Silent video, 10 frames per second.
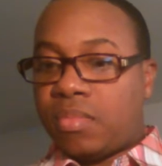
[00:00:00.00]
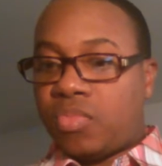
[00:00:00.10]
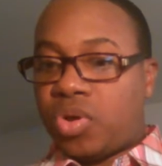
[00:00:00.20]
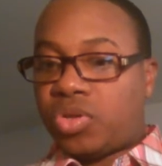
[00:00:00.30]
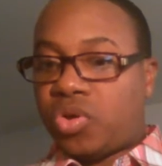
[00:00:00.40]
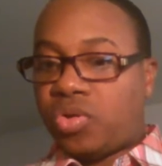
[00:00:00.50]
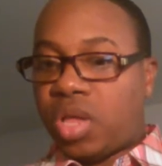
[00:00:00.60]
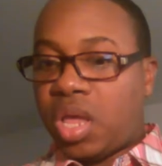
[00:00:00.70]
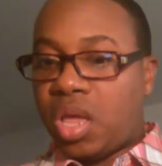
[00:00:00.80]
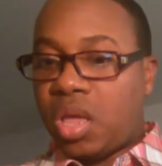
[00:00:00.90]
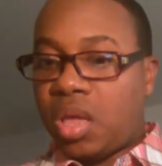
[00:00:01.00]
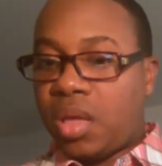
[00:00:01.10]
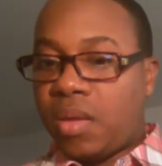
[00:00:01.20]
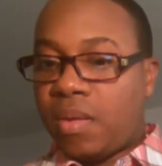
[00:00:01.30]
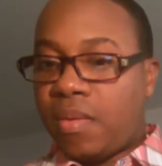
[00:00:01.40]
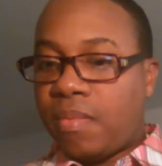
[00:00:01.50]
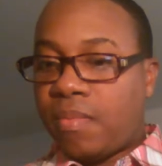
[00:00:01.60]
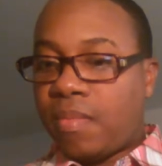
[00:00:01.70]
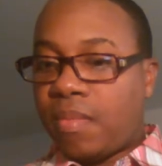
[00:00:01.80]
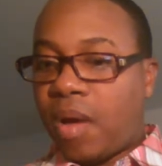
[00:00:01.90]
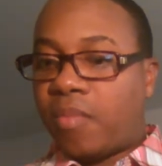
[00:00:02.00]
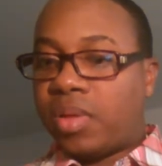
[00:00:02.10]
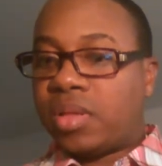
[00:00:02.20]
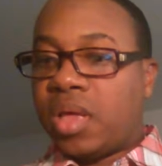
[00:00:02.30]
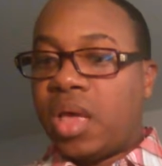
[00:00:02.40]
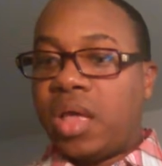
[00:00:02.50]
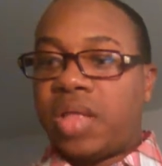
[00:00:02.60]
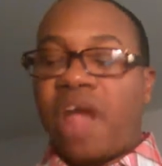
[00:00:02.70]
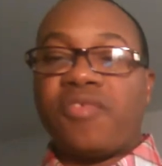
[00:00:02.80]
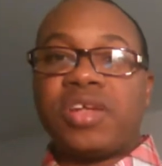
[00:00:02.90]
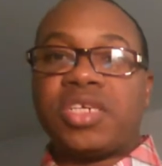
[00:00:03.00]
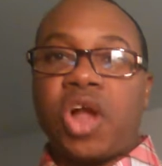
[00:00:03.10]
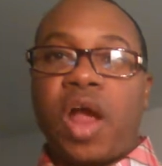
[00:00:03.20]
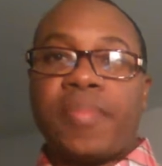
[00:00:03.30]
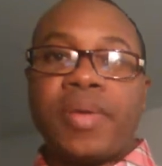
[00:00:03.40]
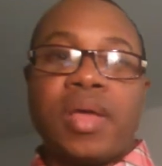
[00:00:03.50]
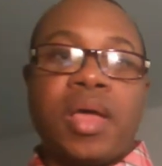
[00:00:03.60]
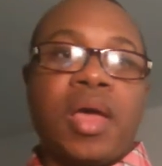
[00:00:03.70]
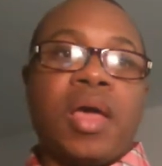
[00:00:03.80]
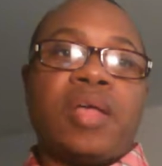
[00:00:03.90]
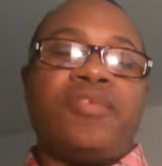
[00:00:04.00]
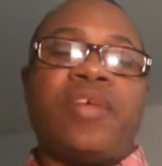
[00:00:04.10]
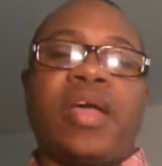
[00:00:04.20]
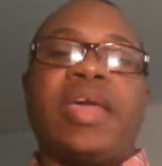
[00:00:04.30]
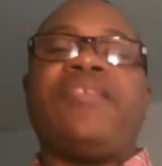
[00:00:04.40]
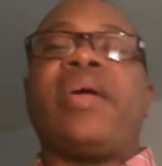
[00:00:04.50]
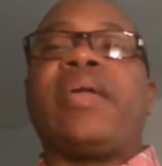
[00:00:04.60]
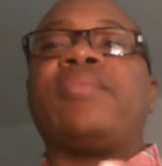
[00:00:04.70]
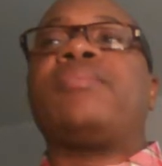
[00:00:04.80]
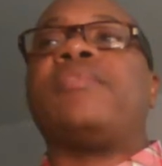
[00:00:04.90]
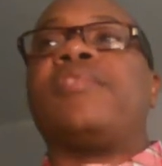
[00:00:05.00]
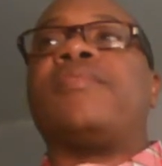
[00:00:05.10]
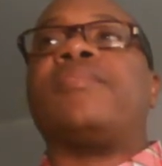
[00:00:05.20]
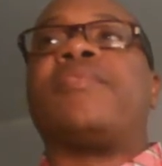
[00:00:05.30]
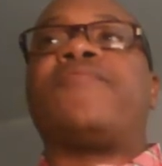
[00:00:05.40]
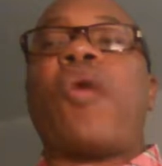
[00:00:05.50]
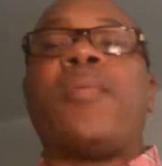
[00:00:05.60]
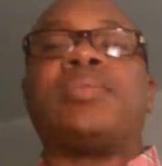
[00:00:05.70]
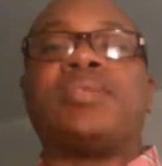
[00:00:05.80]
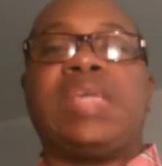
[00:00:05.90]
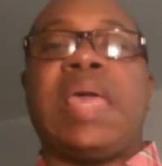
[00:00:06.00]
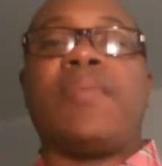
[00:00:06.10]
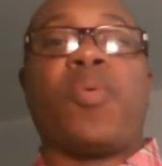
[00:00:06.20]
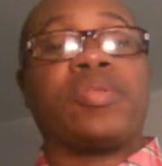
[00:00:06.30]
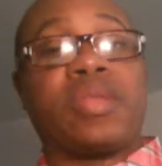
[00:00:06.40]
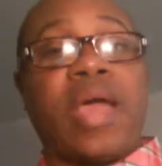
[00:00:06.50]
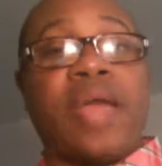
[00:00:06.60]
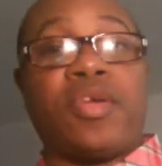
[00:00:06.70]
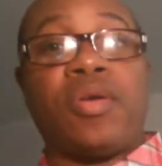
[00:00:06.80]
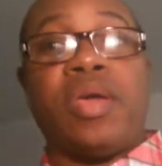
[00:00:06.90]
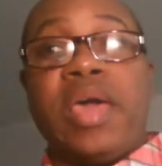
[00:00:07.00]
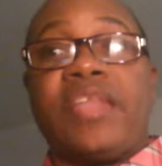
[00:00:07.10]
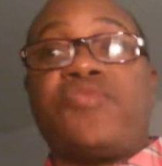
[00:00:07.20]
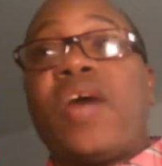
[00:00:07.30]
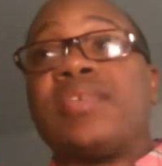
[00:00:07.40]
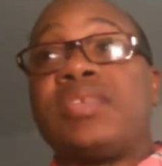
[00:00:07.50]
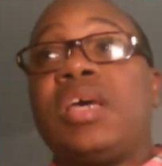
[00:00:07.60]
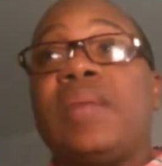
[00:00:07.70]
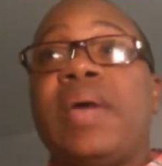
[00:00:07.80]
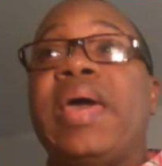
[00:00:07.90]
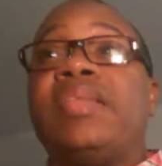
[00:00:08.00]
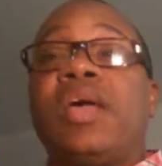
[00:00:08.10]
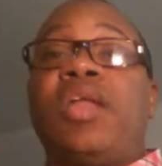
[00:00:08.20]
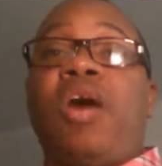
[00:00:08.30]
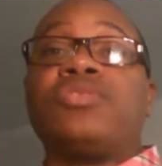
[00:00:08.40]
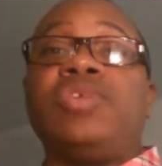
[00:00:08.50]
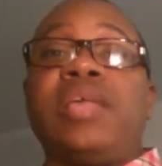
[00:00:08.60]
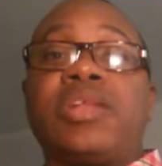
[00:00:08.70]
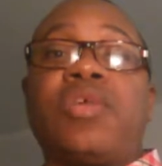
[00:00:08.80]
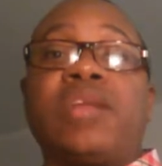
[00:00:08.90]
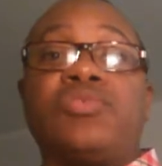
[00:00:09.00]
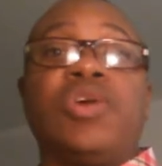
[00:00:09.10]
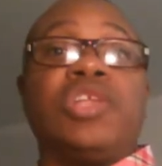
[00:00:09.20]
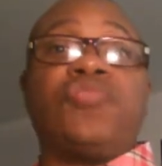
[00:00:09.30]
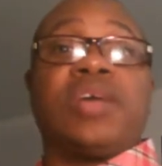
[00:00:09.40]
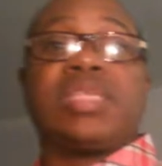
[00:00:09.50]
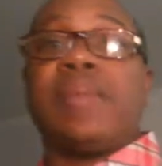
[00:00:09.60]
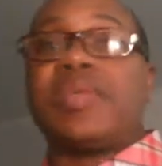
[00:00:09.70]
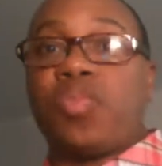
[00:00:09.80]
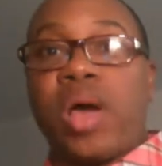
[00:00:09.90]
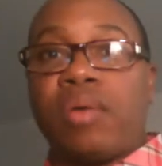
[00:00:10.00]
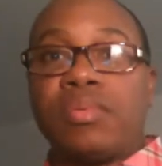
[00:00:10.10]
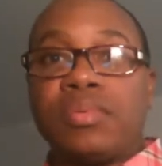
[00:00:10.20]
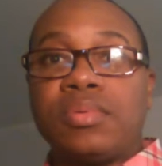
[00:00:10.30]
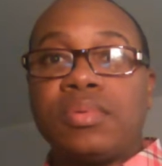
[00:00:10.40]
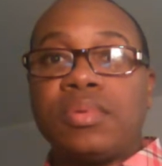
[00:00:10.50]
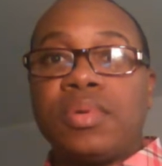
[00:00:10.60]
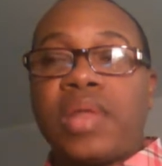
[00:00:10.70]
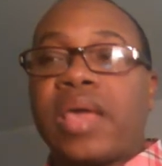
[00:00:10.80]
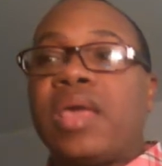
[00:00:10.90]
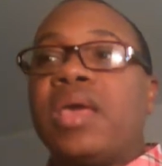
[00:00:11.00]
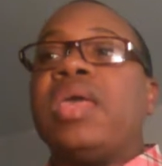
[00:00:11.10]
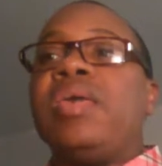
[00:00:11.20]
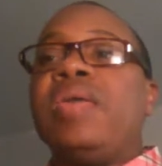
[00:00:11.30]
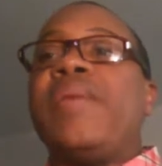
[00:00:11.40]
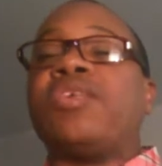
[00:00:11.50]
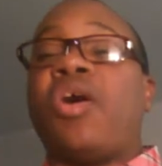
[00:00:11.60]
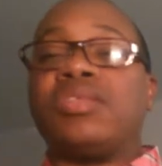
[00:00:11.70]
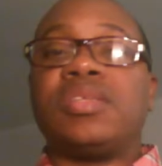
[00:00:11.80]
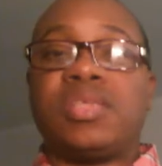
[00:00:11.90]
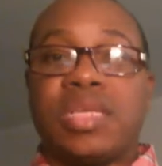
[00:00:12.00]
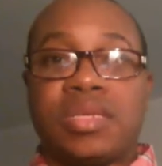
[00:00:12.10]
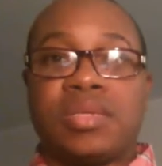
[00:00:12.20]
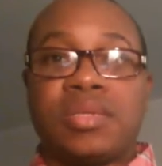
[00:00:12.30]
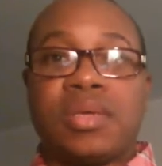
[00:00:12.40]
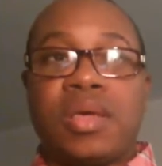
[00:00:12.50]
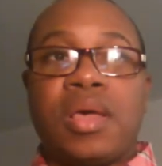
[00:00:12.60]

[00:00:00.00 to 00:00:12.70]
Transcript: what's her name? And Everly Sharp. He's trying to get them to form as a team and work together and trust him, and also he has to learn how to trust them as well. Like he makes all the decisions,